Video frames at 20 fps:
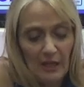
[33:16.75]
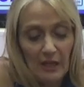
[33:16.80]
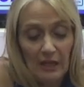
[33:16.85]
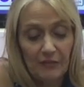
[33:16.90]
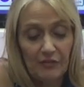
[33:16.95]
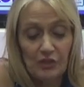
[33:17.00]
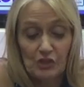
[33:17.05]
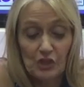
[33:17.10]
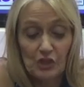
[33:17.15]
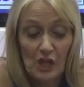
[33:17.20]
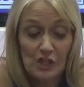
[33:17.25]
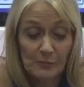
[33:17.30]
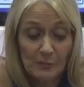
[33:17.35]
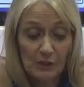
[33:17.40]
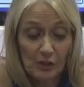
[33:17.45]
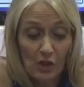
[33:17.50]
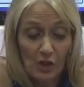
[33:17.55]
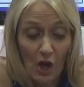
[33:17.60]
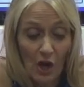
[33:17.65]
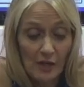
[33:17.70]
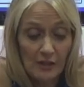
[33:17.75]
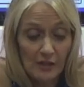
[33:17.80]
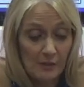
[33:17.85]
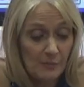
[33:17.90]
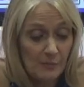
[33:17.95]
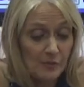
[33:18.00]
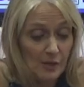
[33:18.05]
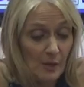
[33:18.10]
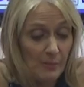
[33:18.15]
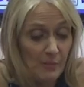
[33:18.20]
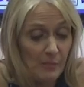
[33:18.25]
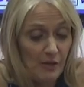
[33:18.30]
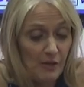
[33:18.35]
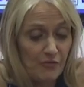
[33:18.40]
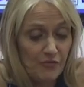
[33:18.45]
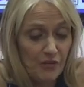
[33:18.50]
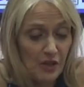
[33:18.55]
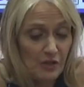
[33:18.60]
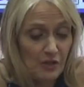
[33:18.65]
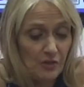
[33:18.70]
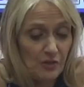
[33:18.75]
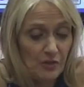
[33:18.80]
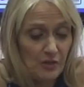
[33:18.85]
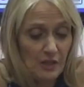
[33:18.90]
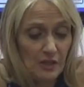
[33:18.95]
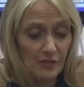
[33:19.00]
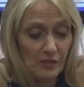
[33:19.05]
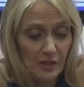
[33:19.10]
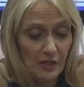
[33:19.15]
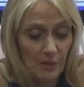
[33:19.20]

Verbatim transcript: If the judgment card comes up after I do this,